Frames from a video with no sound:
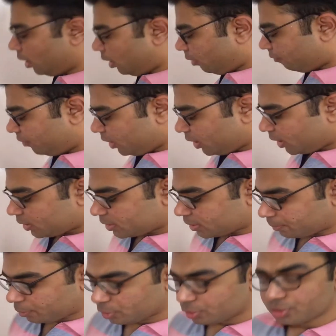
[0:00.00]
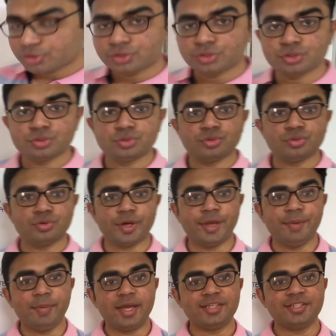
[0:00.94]
we are supposed to
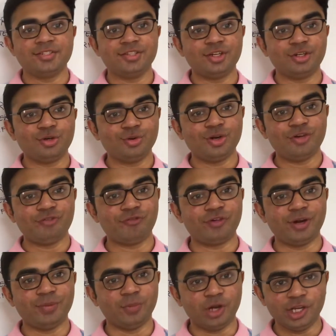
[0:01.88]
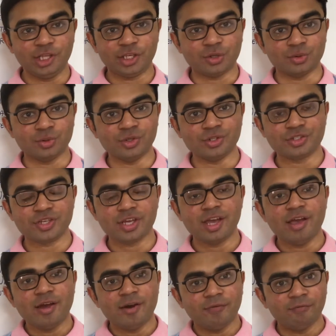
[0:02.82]
imagine the 2 different molecules.
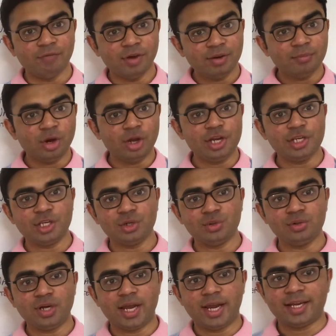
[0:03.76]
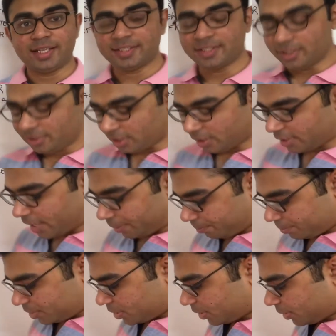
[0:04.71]
One molecule at a certain
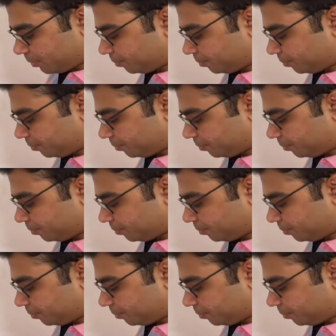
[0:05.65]
depth,